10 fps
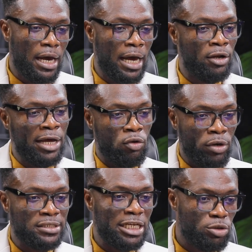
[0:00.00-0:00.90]
I don't
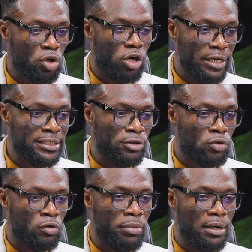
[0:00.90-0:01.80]
know, I stand to be corrected
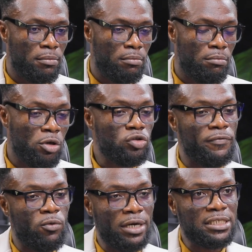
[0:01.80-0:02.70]
though, but most
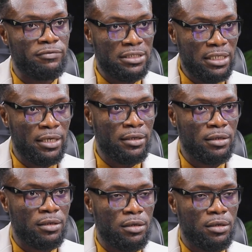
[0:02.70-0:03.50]
of the ones I've seen